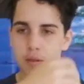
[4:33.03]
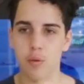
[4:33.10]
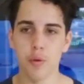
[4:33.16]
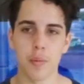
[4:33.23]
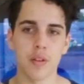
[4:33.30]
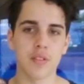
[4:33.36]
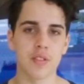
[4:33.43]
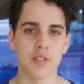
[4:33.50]

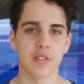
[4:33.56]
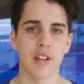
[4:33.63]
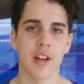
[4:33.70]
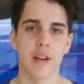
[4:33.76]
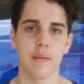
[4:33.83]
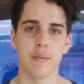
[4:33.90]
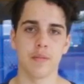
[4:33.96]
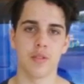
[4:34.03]
almost the
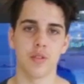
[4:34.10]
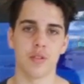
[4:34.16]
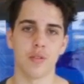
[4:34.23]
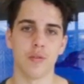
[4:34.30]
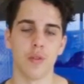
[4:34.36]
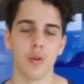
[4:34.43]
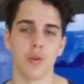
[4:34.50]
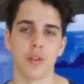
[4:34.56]
same sort
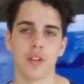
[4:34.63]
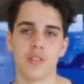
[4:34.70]
of look,